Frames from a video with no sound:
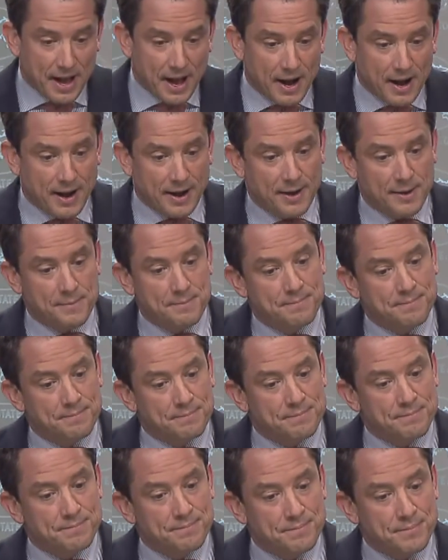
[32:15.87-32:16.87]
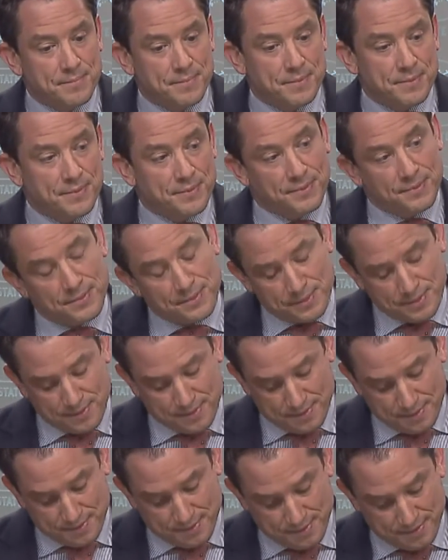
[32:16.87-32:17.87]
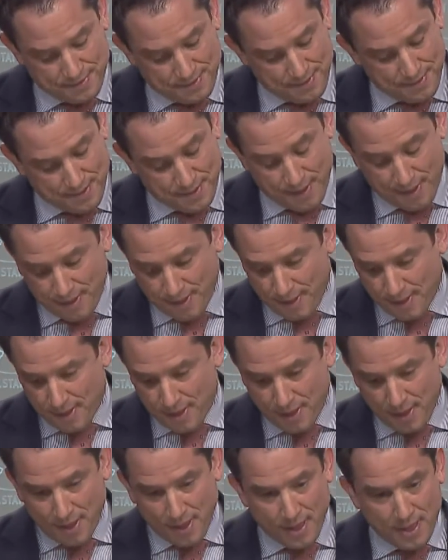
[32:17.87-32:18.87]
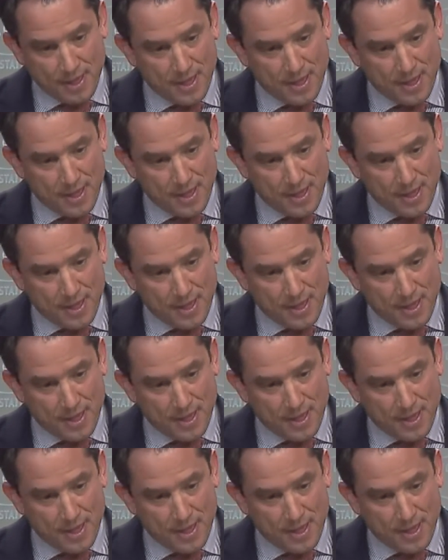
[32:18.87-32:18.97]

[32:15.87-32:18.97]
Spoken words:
So she hadn't been selected as a finalist.